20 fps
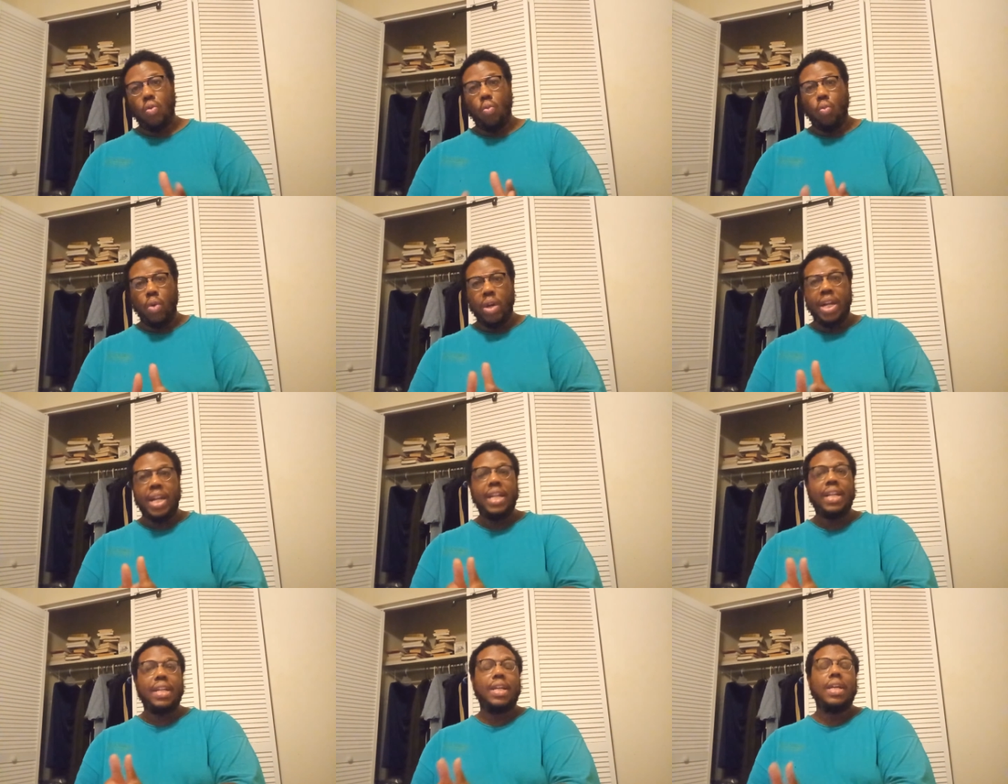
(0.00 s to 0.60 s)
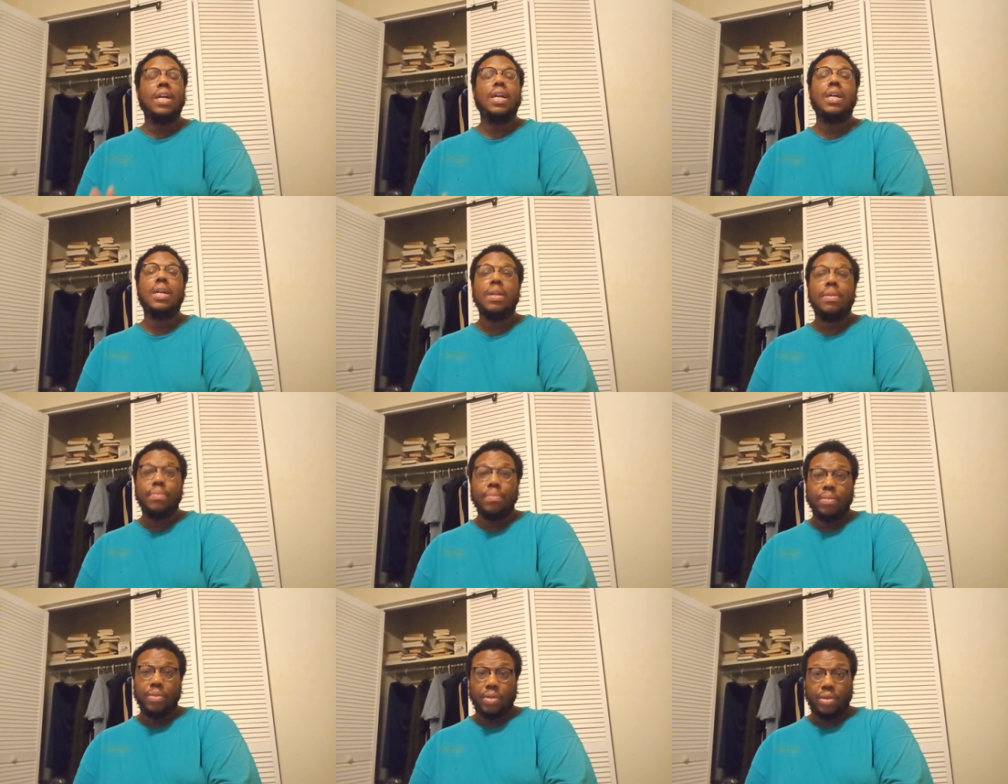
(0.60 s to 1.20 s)
When it
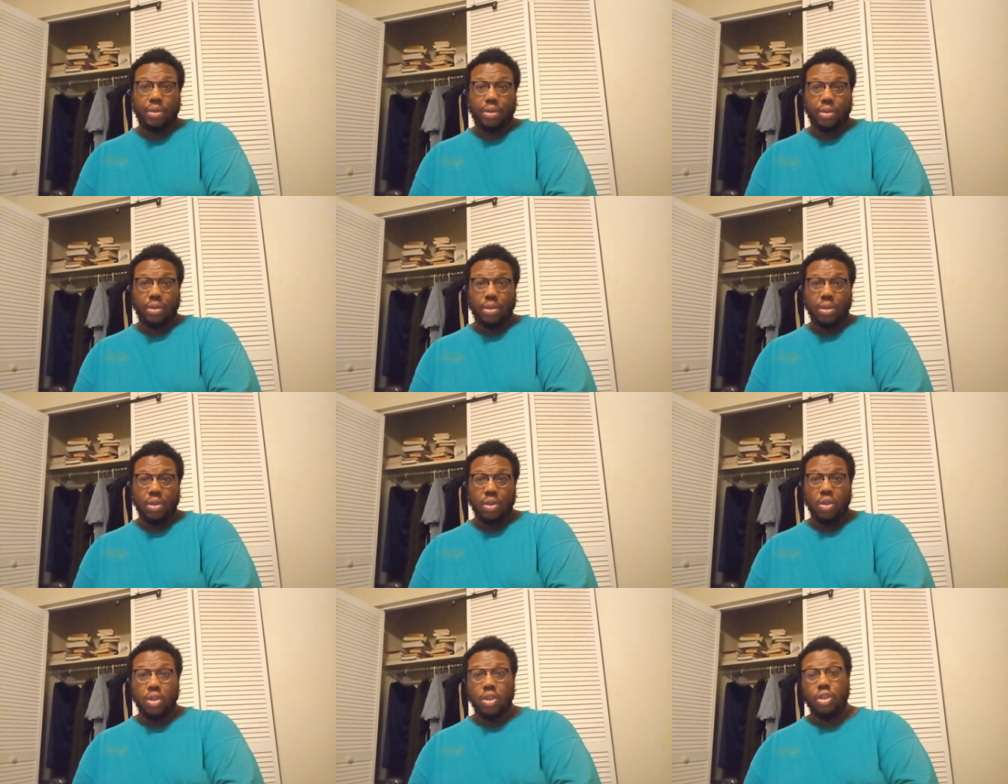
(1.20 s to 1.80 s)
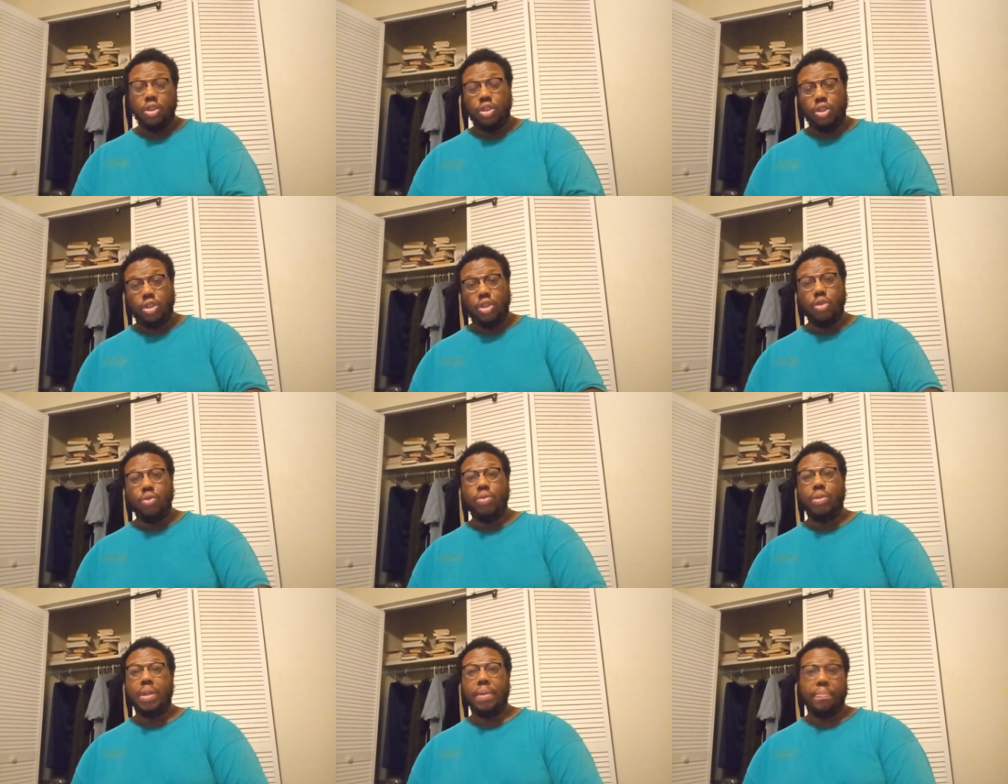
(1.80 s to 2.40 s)
comes
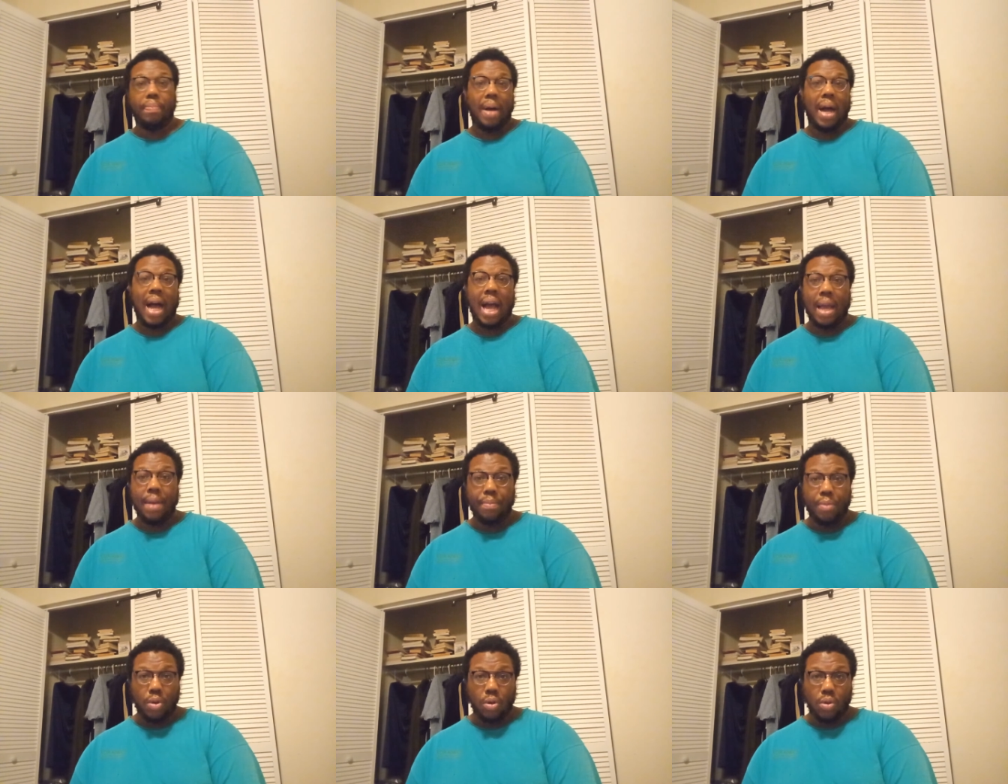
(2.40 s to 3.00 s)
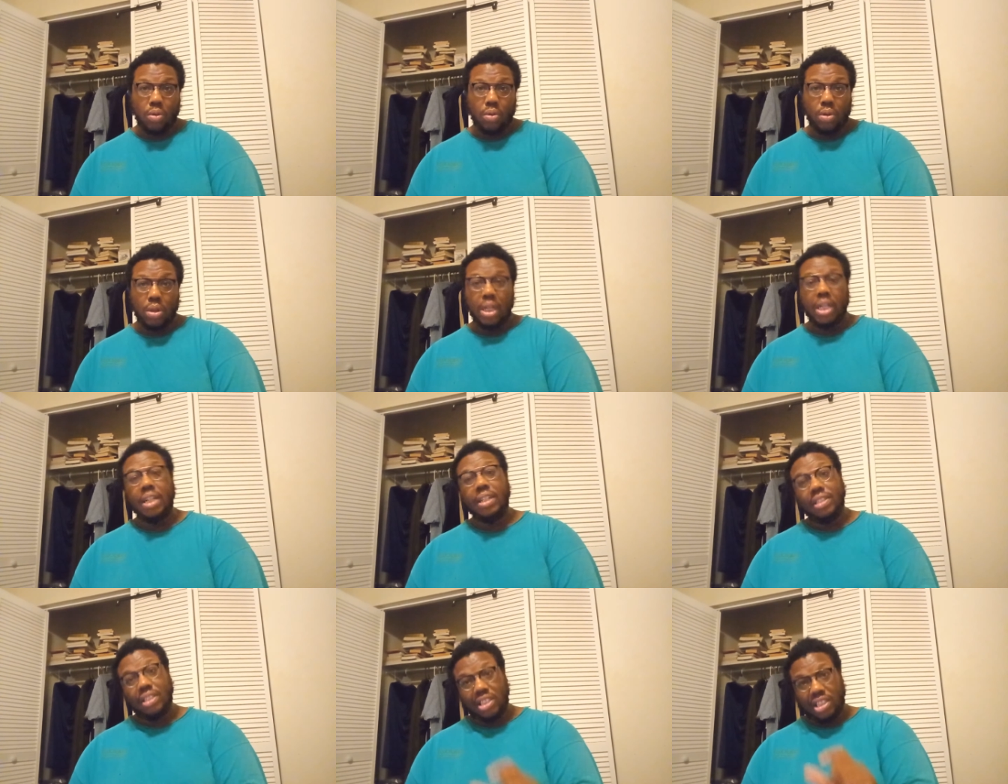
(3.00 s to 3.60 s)
to the Bible
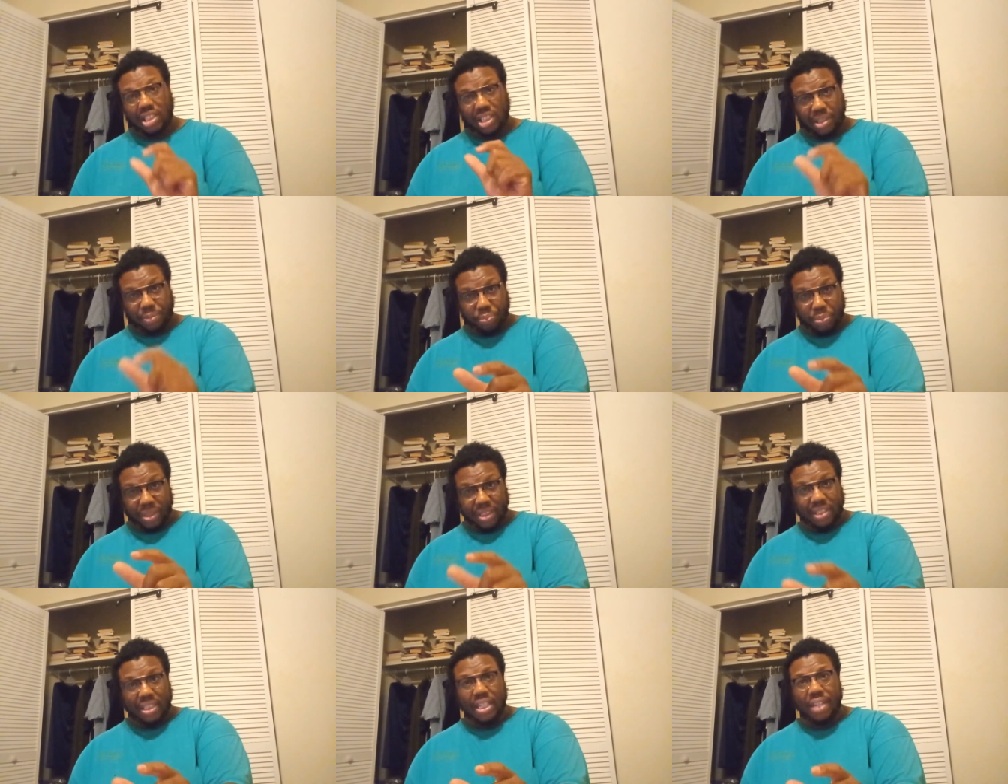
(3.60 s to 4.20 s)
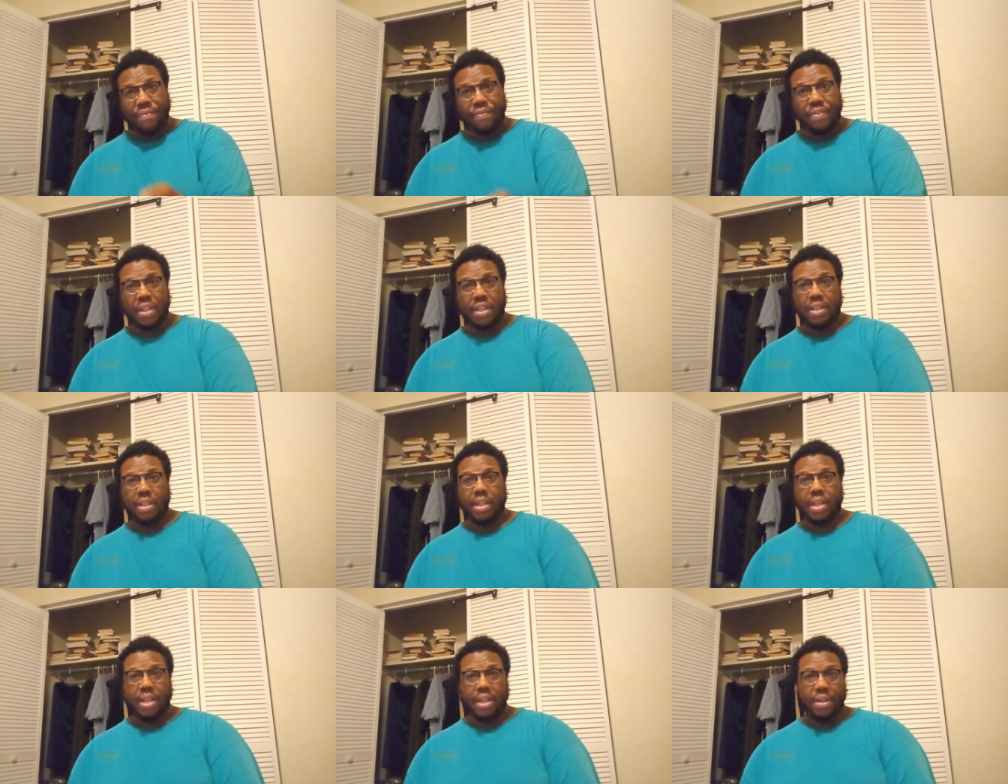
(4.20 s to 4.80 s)

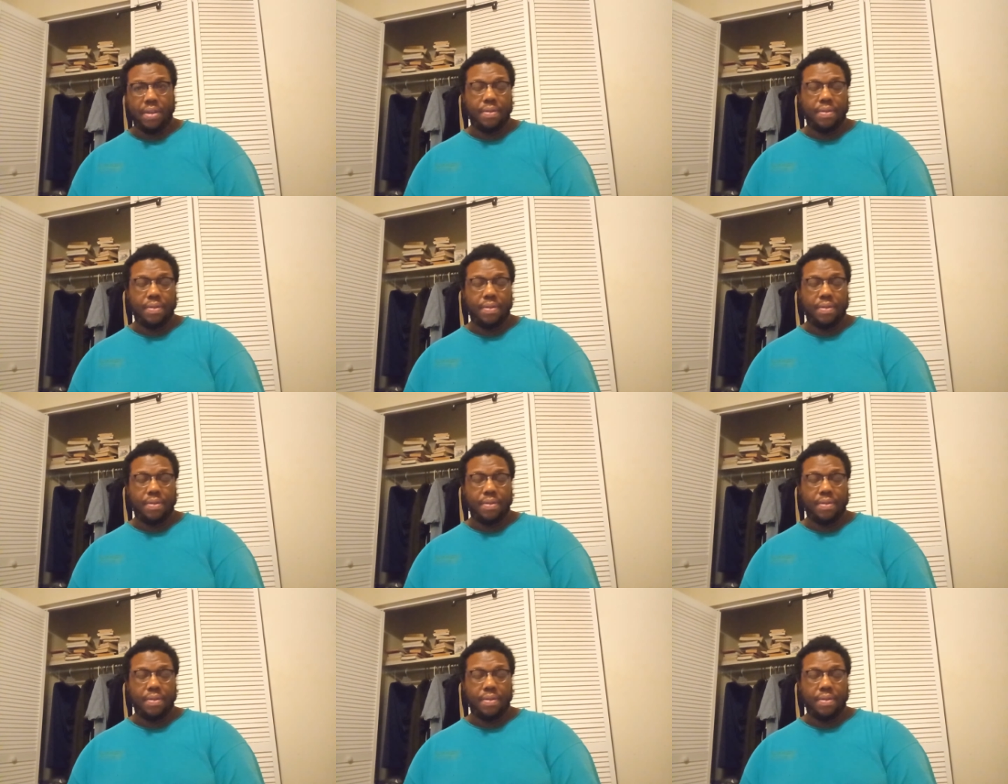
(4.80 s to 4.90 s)
specifically,